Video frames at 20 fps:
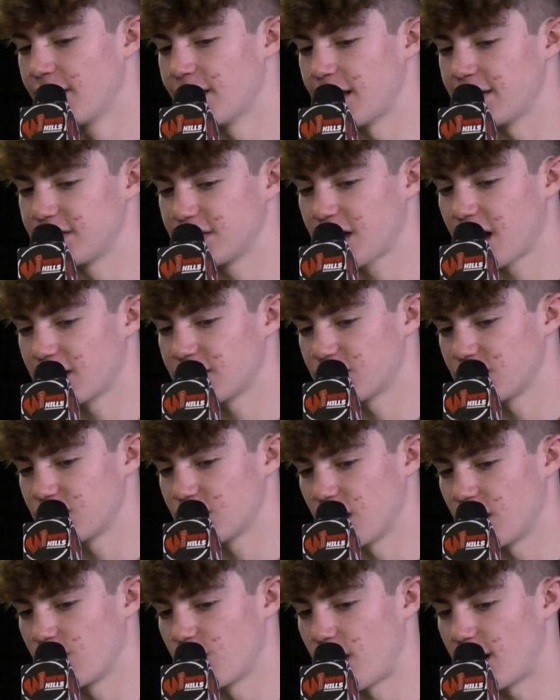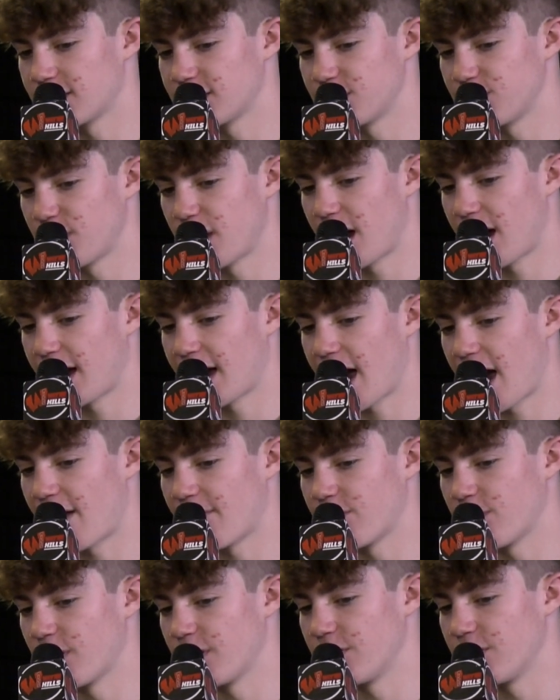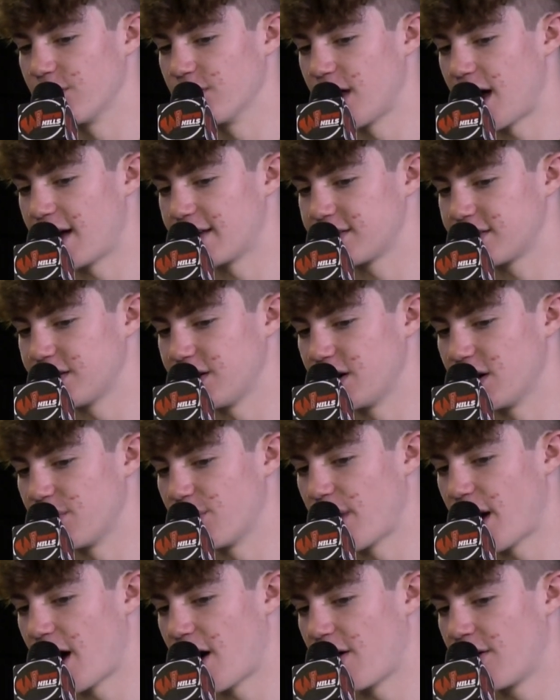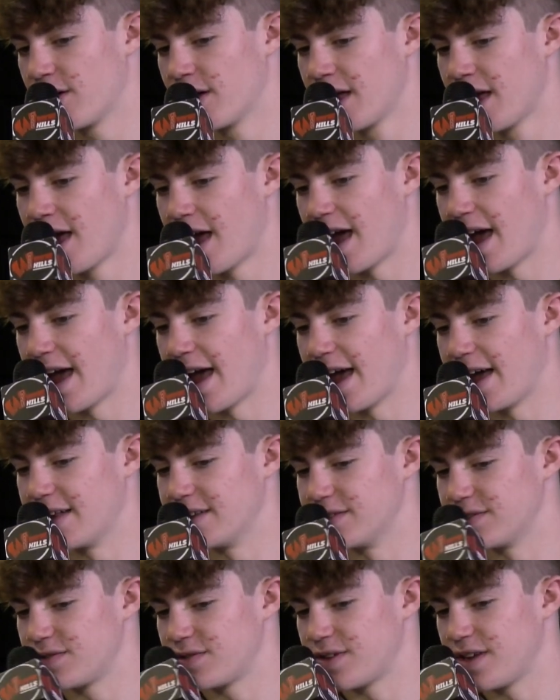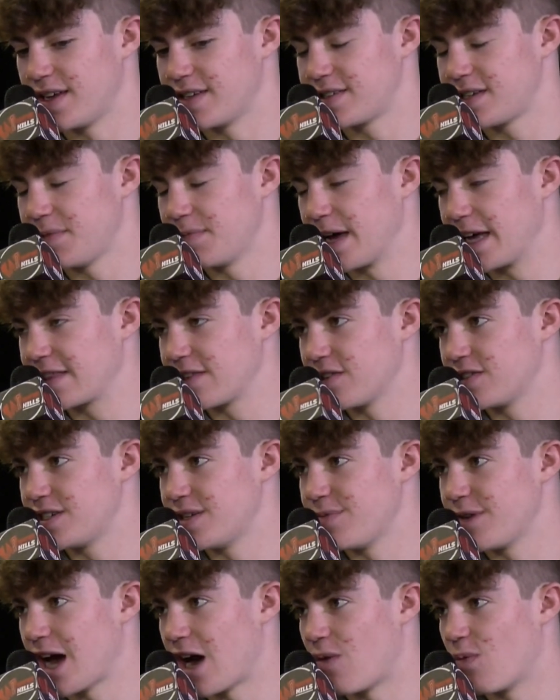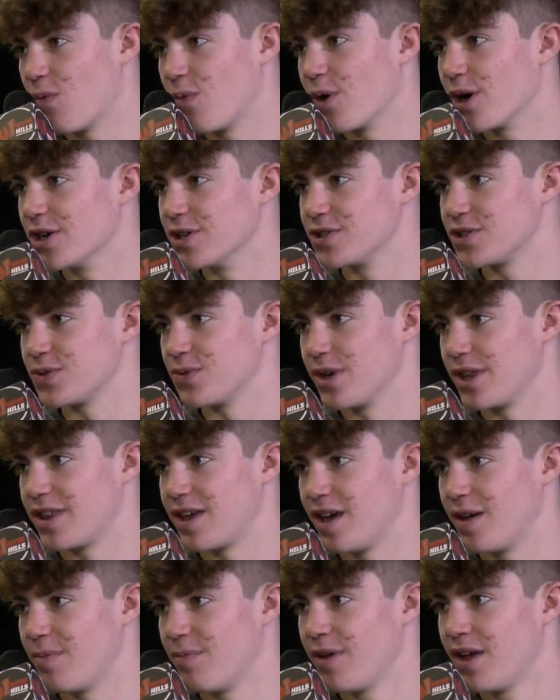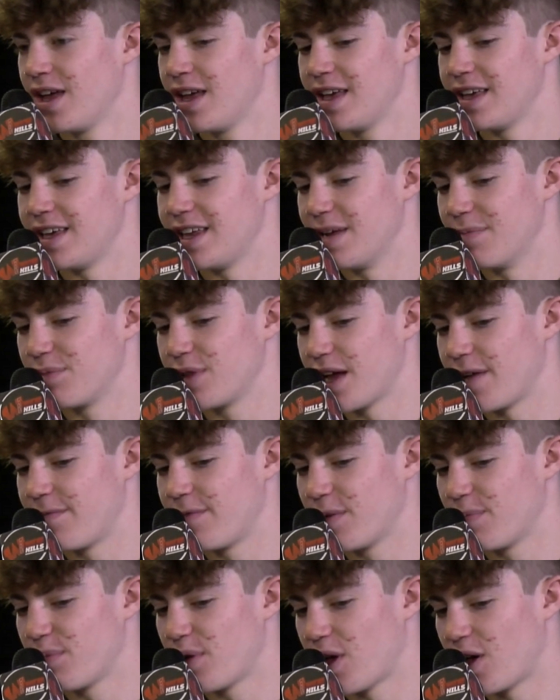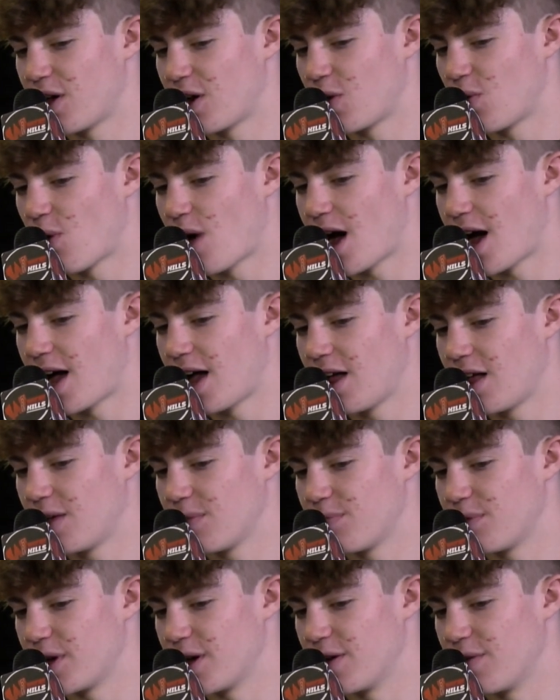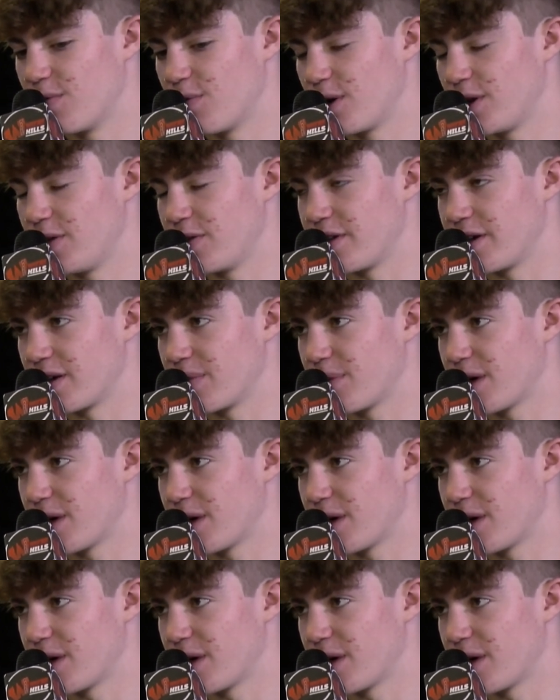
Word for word: They just got mm-hmm. Deshaun Watson back halfway through last year about and it seemed like their team got worse with him. He didn't play football in a while, but what do you think